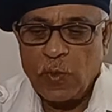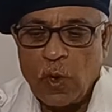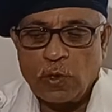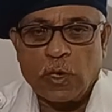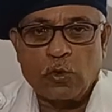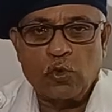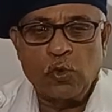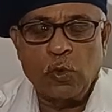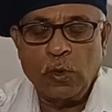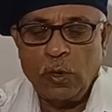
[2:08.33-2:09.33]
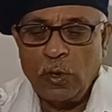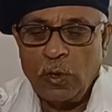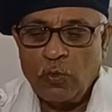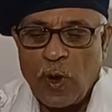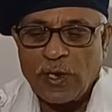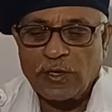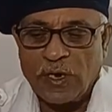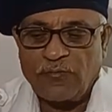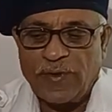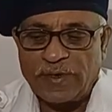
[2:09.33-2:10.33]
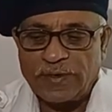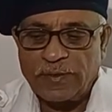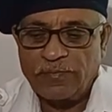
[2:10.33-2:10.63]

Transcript: on the cool water surface